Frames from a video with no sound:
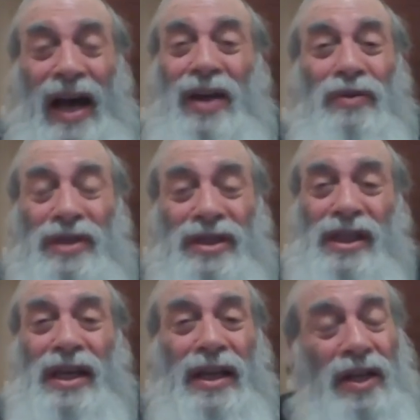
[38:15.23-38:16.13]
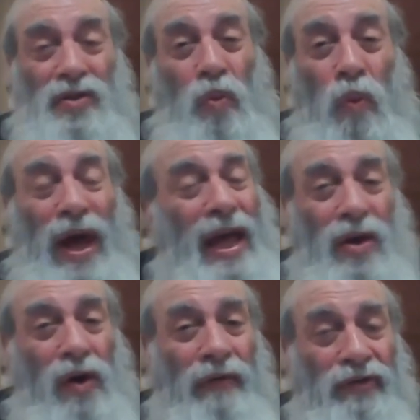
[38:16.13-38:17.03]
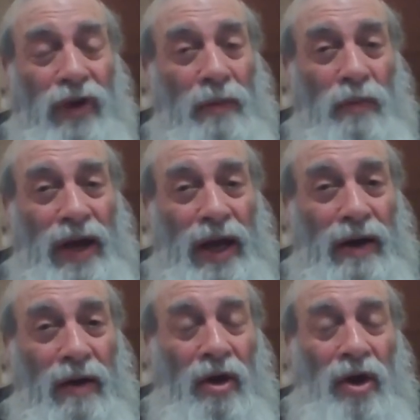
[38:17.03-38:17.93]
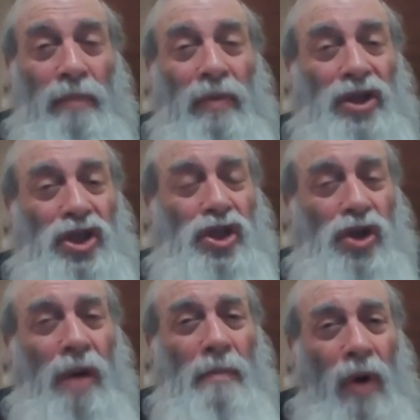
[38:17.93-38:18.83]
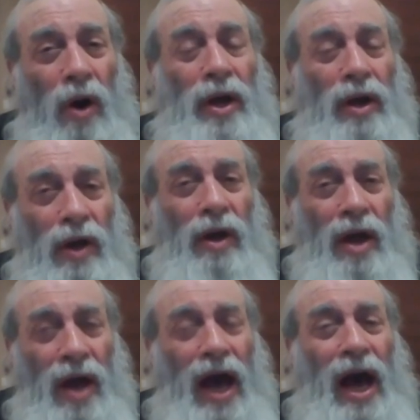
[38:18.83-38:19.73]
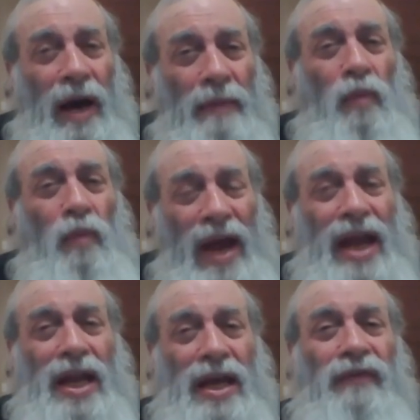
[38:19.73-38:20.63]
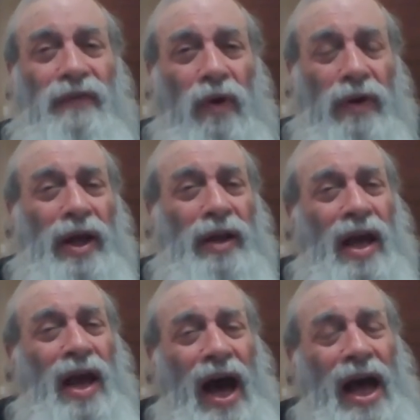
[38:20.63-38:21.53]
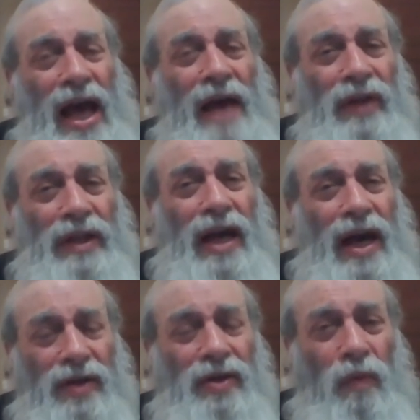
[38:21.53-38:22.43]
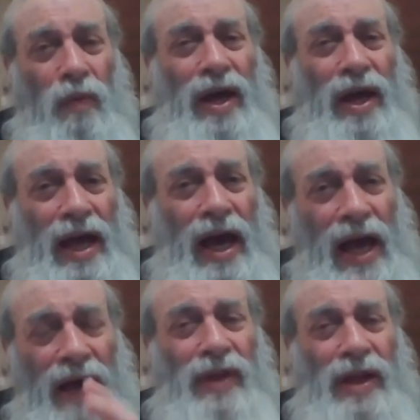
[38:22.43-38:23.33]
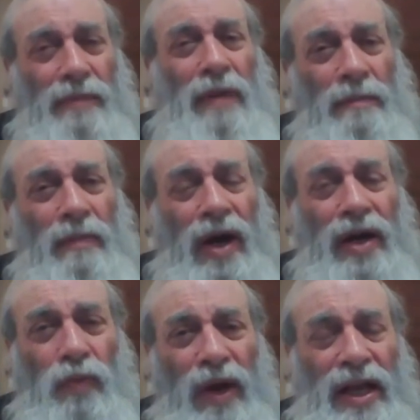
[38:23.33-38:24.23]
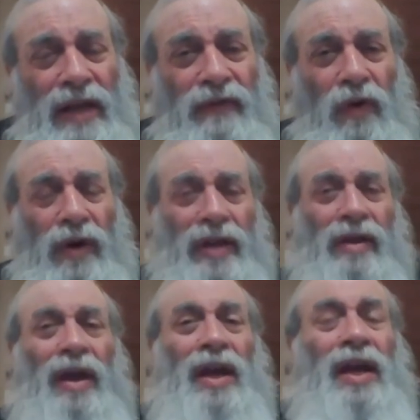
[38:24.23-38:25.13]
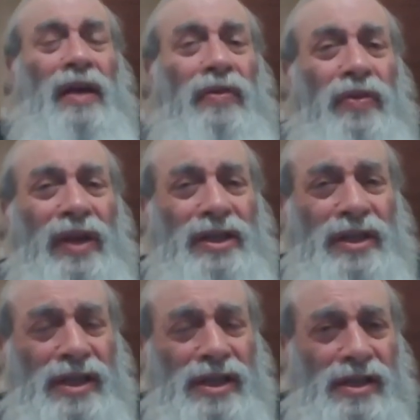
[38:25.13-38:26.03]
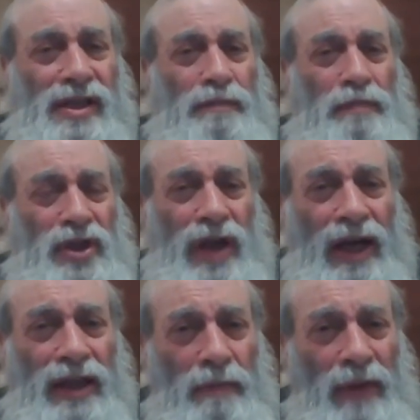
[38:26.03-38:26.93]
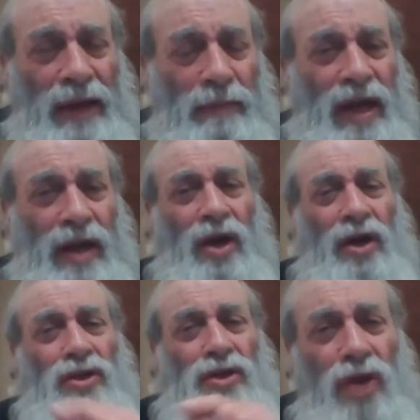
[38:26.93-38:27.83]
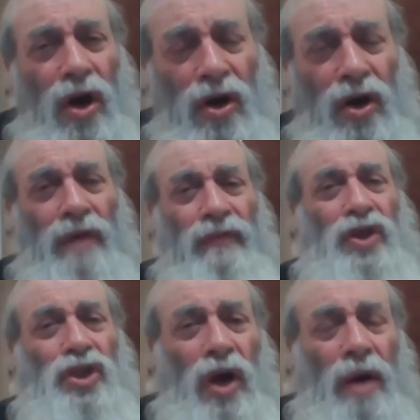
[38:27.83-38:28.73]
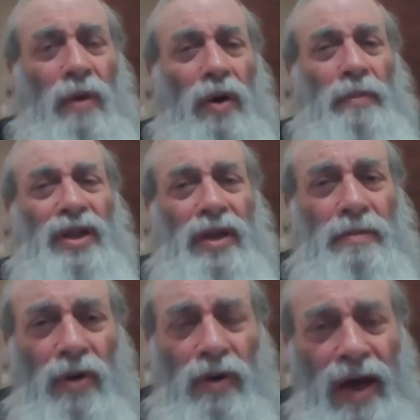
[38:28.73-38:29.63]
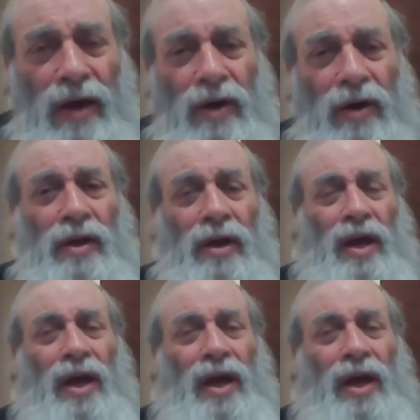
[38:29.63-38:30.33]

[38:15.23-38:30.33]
I don't see it. It's way off somewhere. But Shomoyer, I'm waiting for it. I have it locked away. I have it in my mind waiting for it. This is the pshat maybe. Zochar v'shomor b'dibur echad.